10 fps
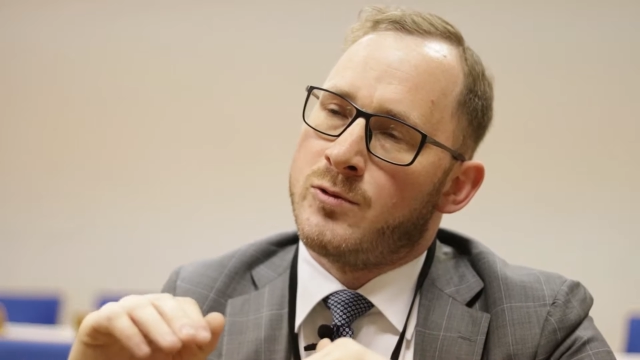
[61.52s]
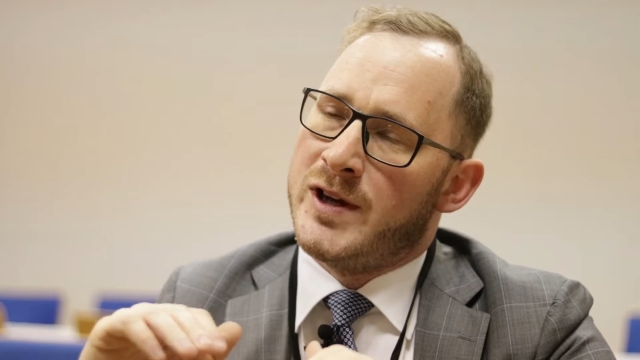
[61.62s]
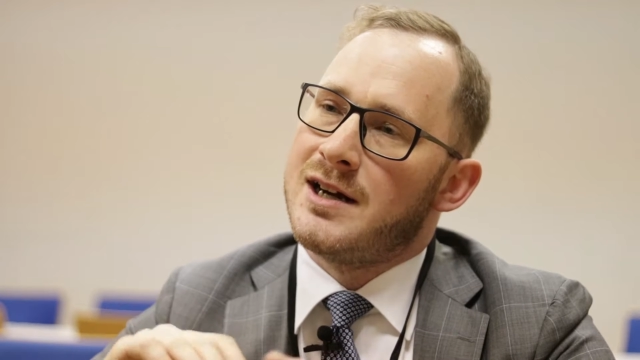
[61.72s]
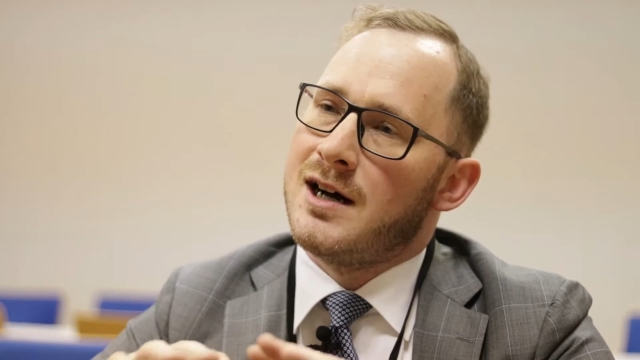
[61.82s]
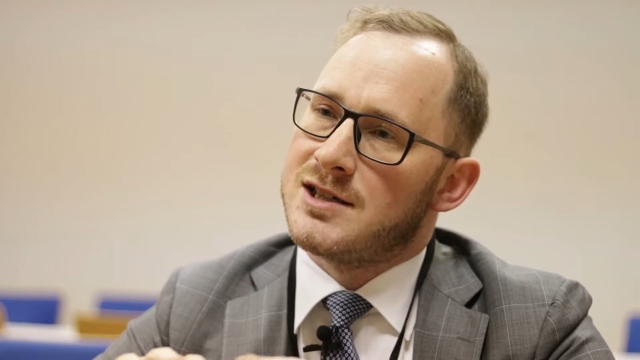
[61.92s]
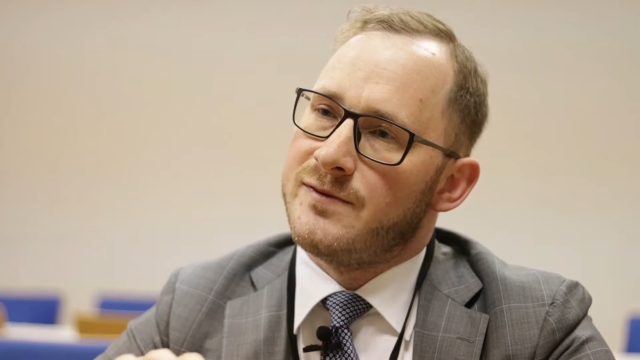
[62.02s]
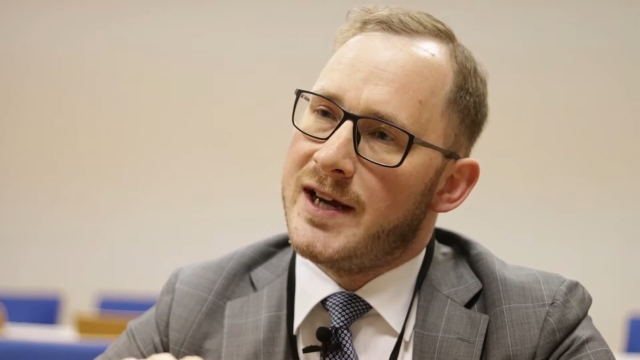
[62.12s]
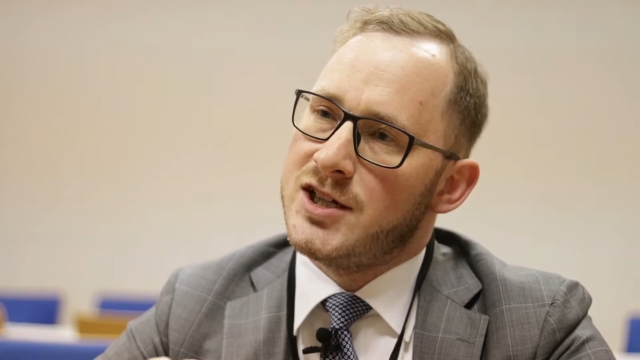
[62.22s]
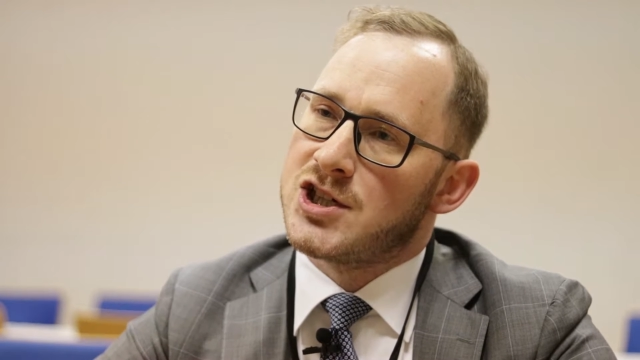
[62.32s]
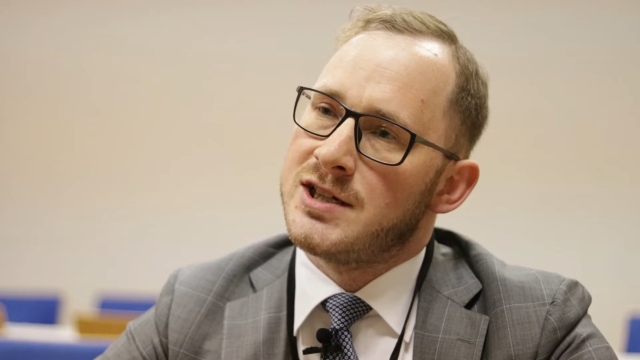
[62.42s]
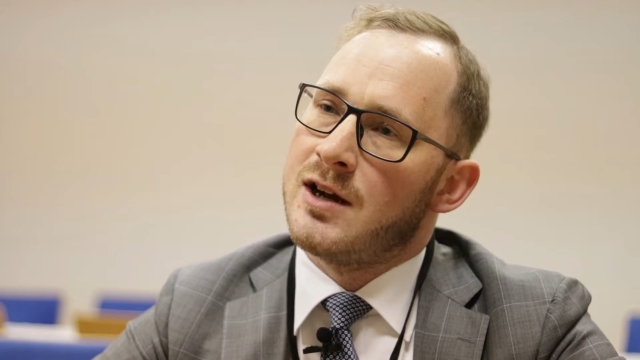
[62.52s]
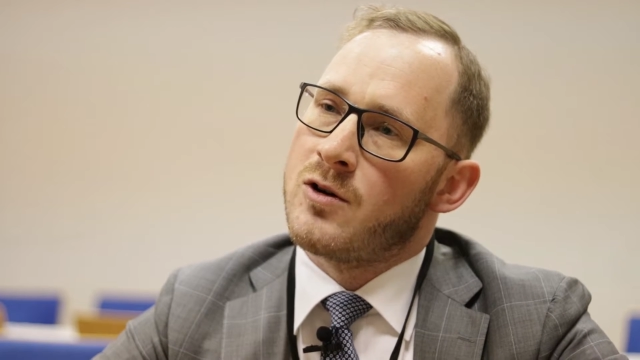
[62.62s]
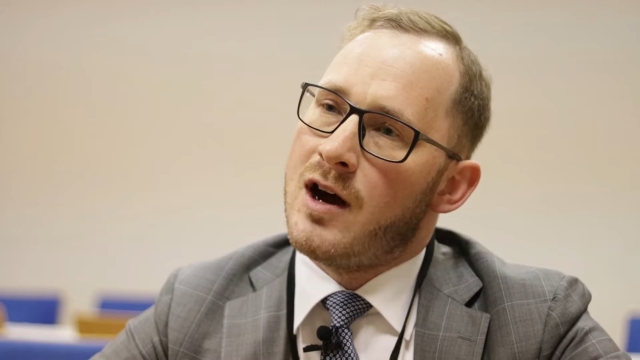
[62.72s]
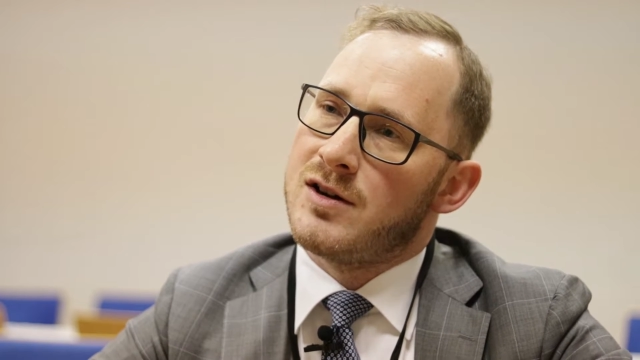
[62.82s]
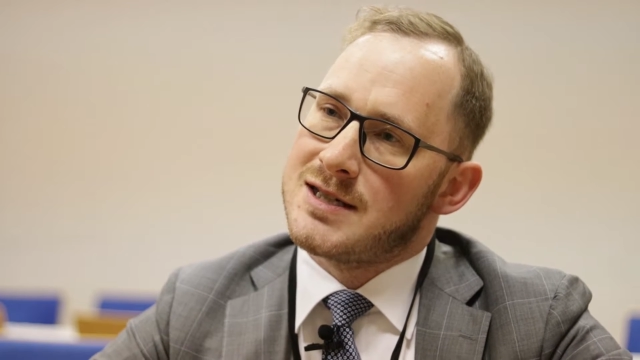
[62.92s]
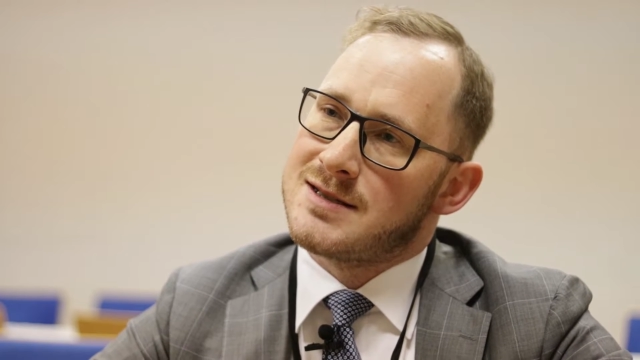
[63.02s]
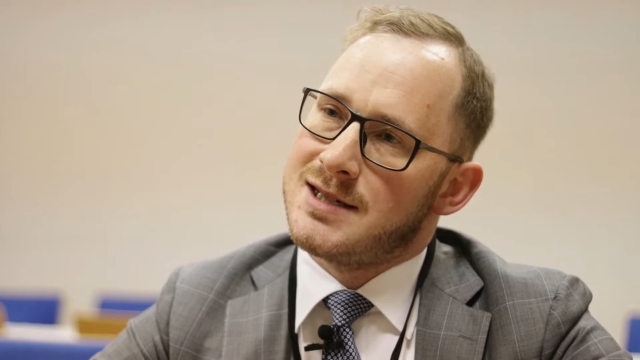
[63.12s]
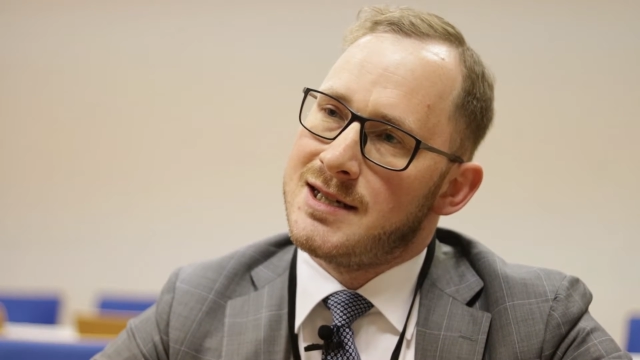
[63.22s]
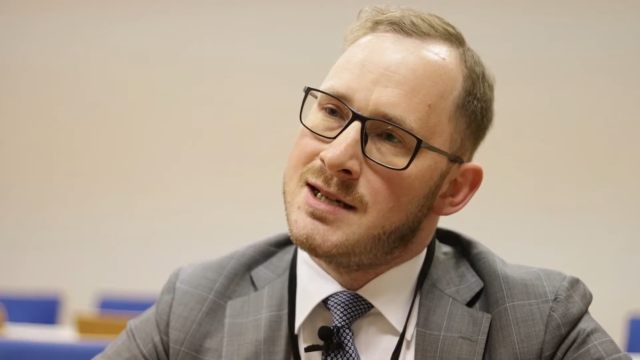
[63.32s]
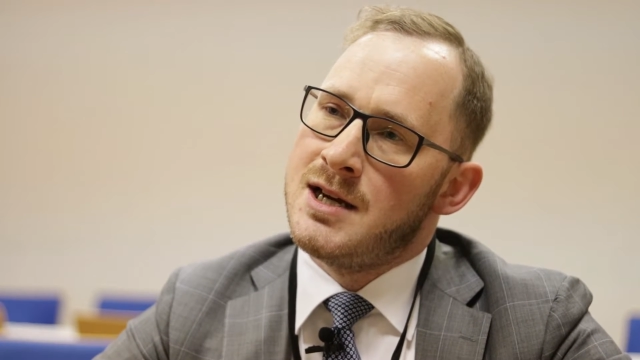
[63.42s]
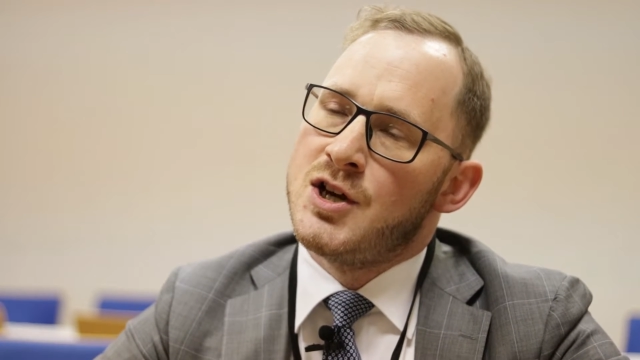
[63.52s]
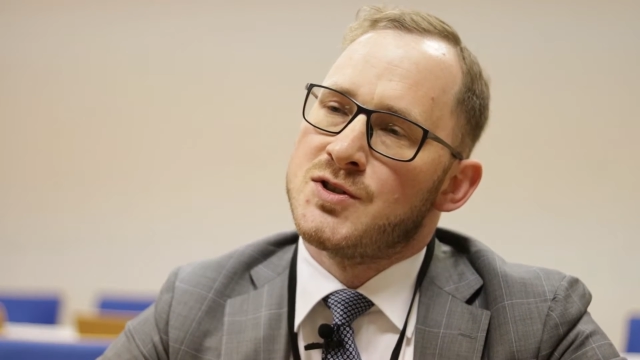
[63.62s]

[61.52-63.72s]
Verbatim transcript: recultivation around the city.